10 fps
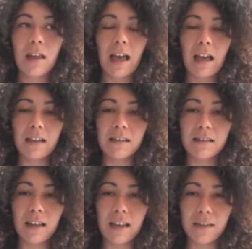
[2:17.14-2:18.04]
and
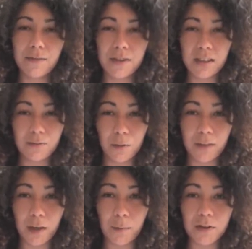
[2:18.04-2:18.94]
I have received not
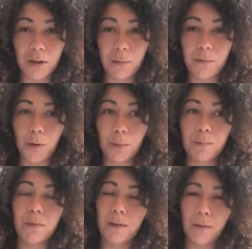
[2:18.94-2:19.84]
very much help from
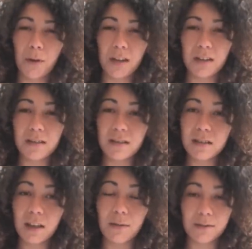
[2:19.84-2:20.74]
authorities,
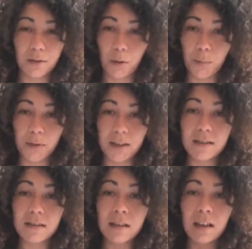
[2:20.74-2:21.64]
housing or
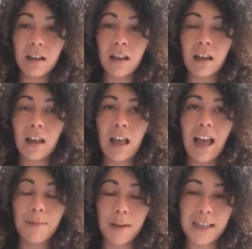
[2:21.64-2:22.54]
police.
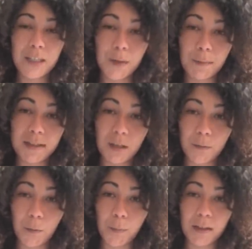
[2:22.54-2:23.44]
I've been asked to make myself
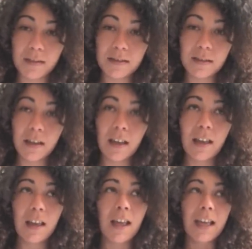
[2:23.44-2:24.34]
homeless
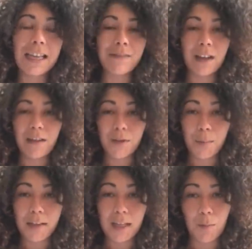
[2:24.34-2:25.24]
even after
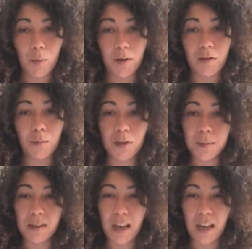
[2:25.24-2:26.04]
making them aware of what has been